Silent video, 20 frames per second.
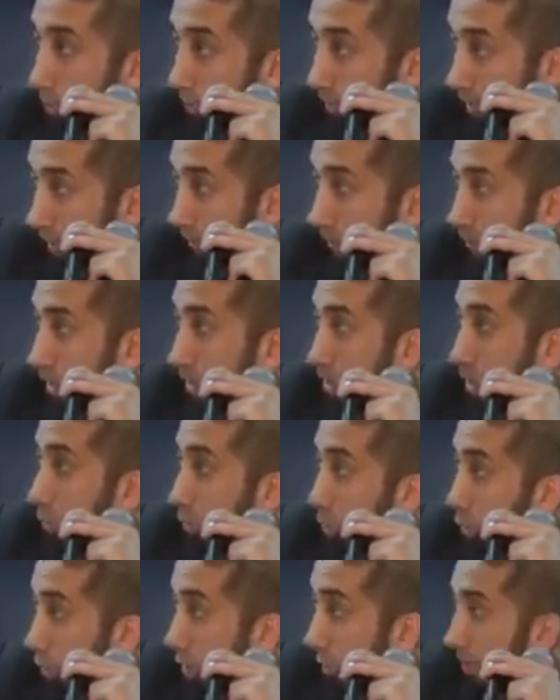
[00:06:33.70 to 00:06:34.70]
don't believe in it. They
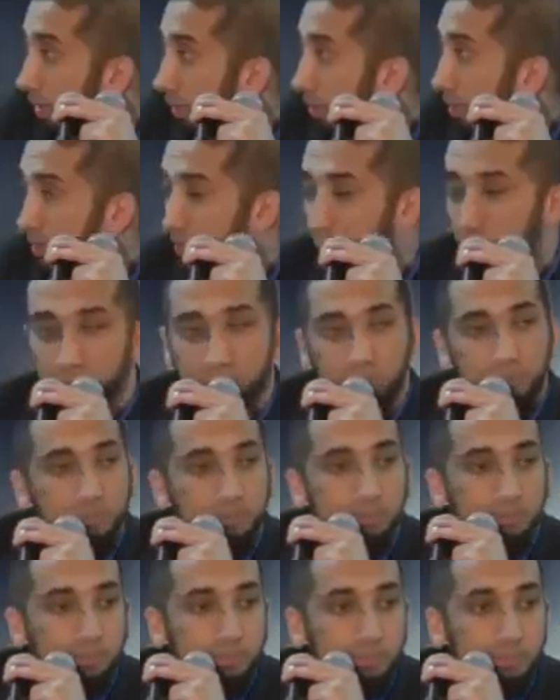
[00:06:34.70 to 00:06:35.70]
don't know about it.
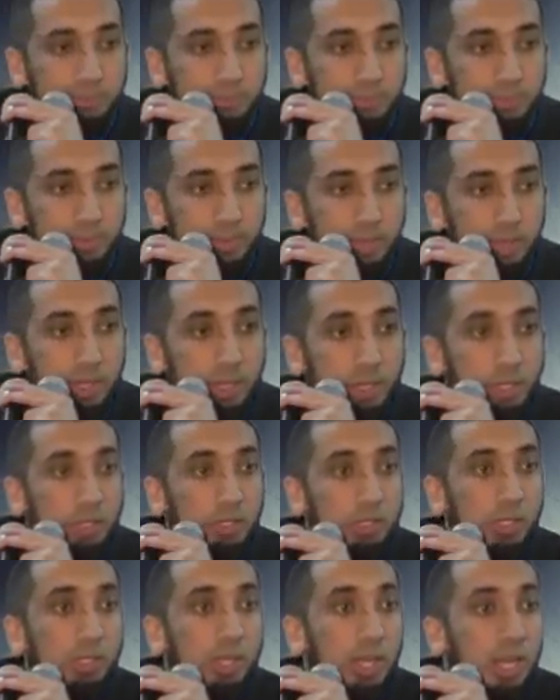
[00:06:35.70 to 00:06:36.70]

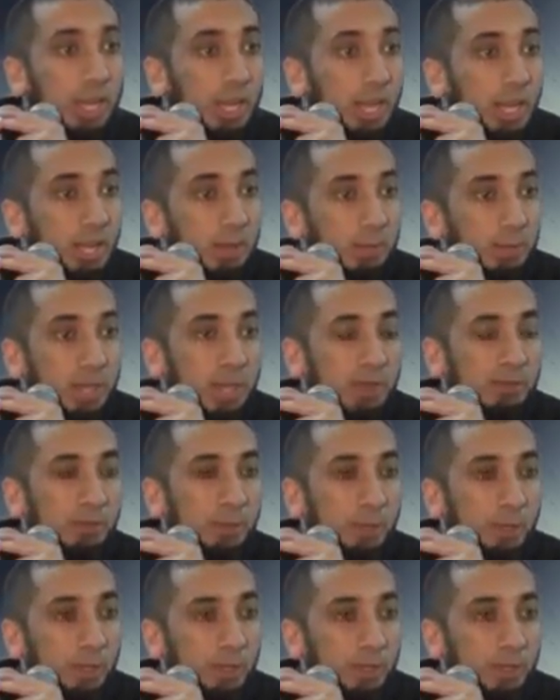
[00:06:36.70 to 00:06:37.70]
Today, we
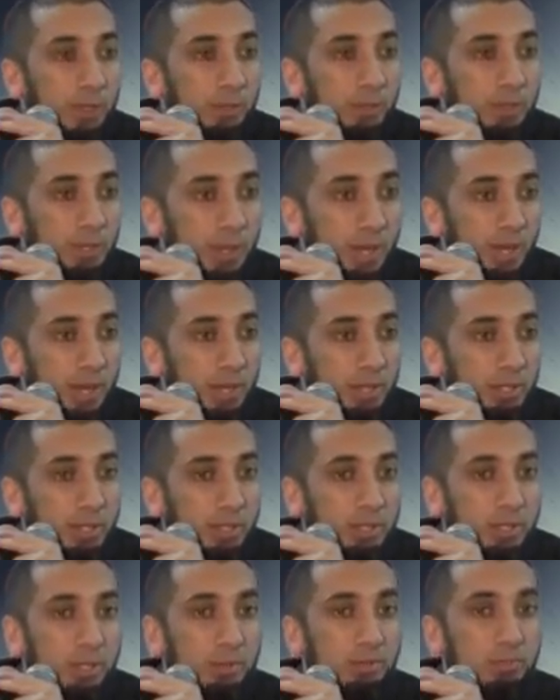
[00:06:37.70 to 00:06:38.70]
have turned Ramadan
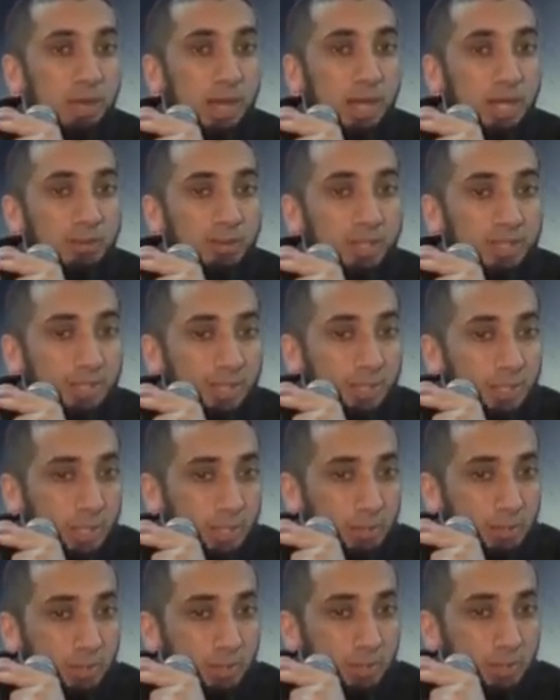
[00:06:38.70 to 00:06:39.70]
into my
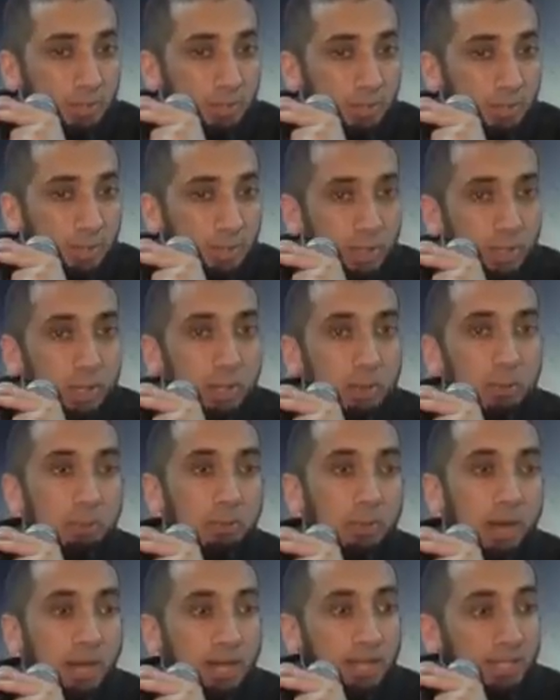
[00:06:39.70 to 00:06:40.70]
recitation,
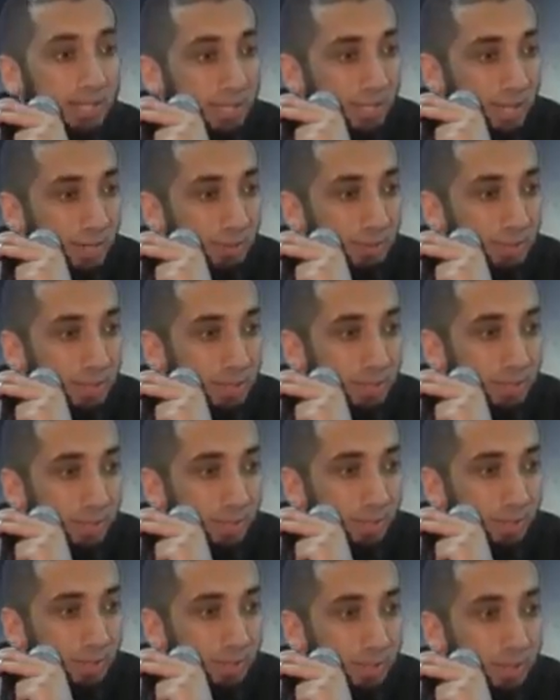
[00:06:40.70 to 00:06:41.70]
my taraweeh,
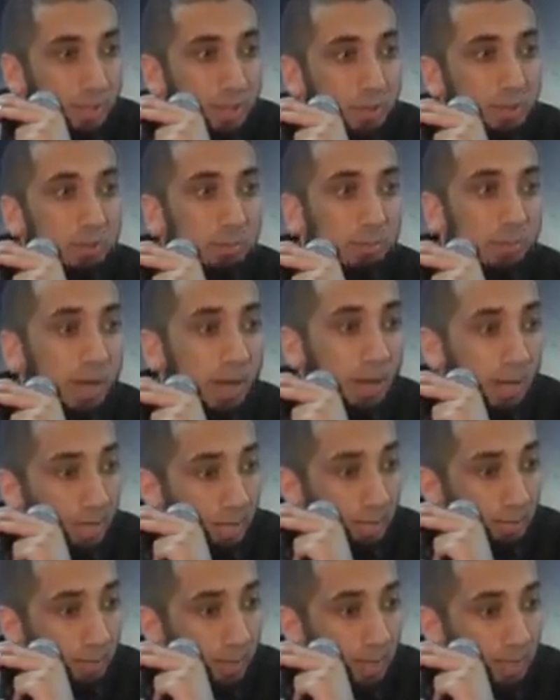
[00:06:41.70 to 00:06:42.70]

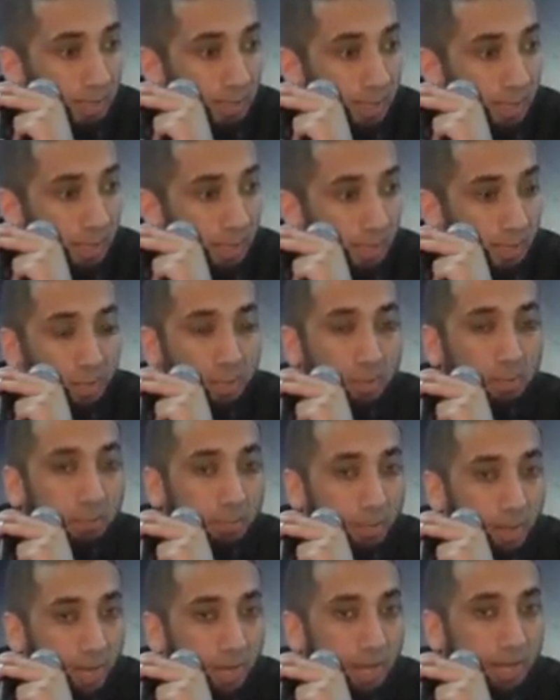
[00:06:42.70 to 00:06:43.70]
my ibadah,
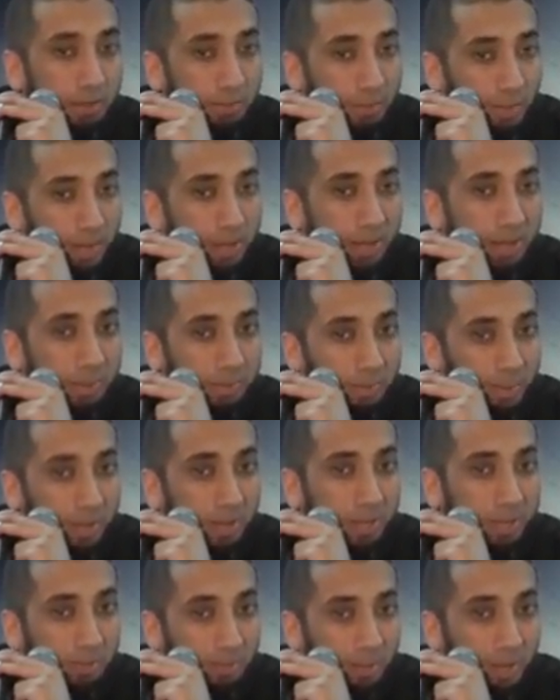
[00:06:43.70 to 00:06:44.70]

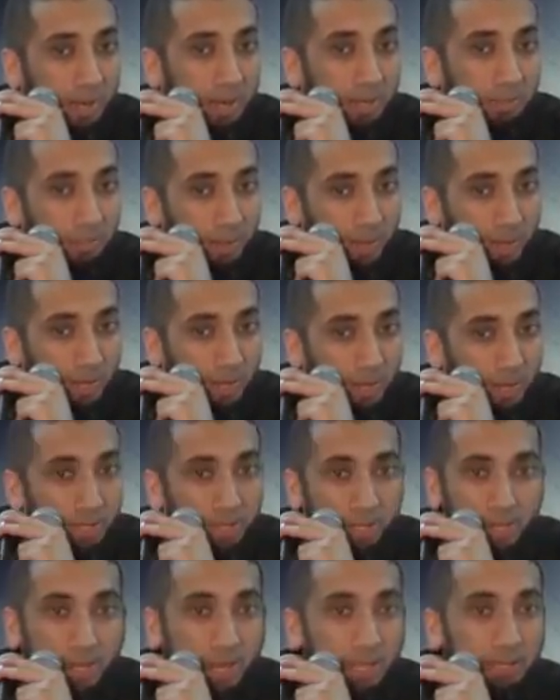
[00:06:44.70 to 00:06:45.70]
my,
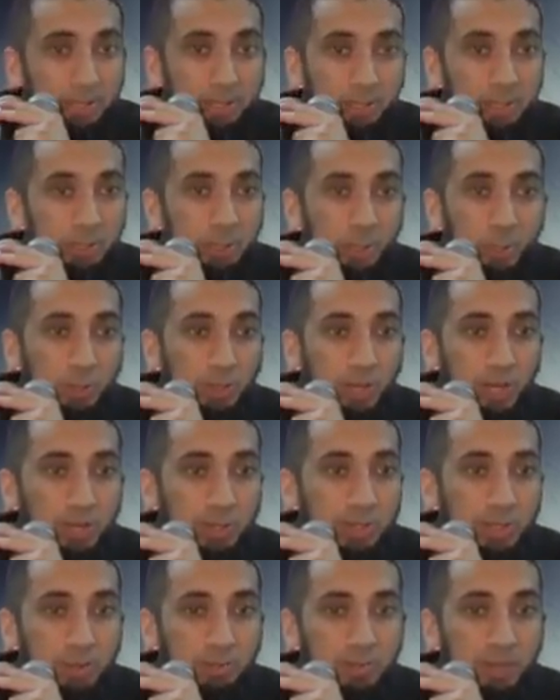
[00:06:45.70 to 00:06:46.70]
and there is no
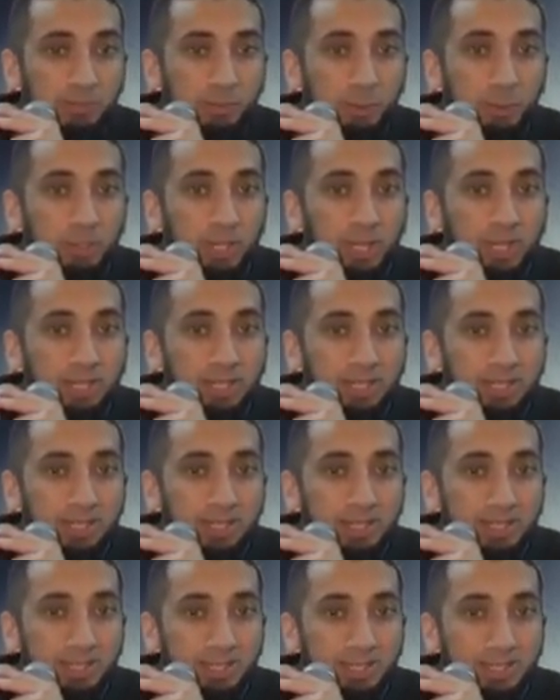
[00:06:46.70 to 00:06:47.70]
concept of hudan
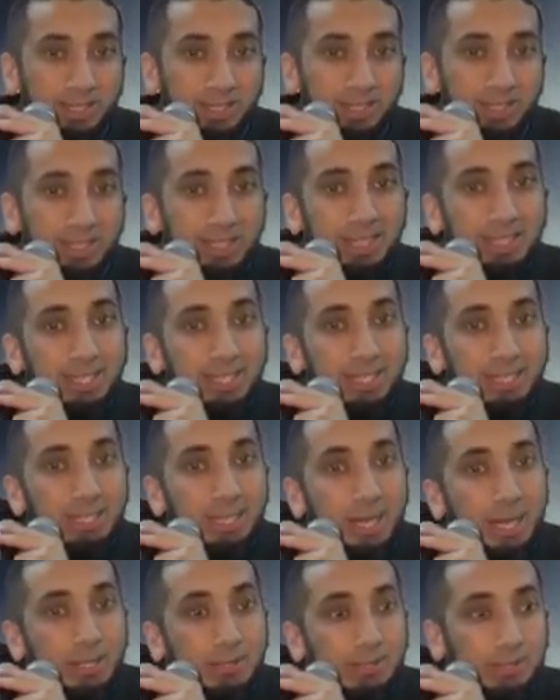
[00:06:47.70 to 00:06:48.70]

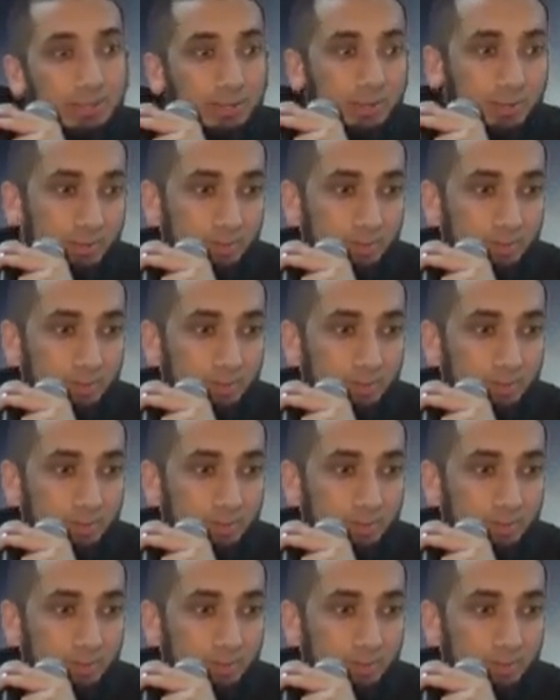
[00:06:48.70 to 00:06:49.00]
linnas.